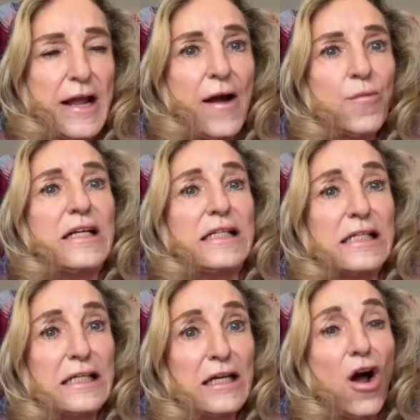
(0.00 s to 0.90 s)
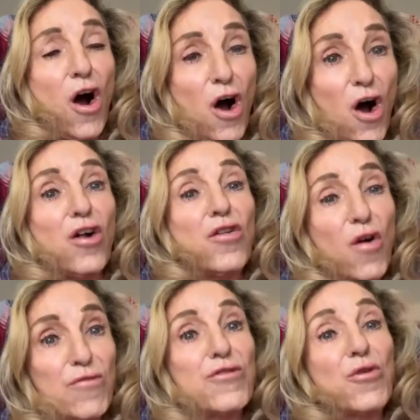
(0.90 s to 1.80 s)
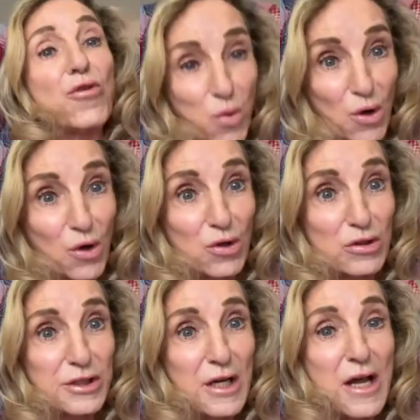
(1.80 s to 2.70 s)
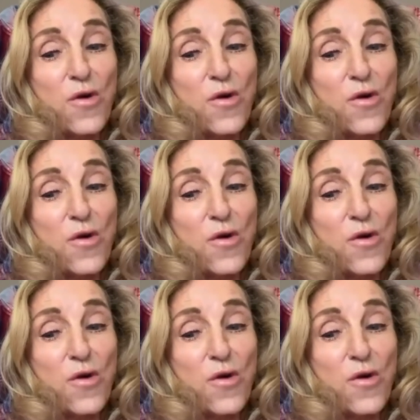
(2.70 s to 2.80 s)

And we did it all over the world.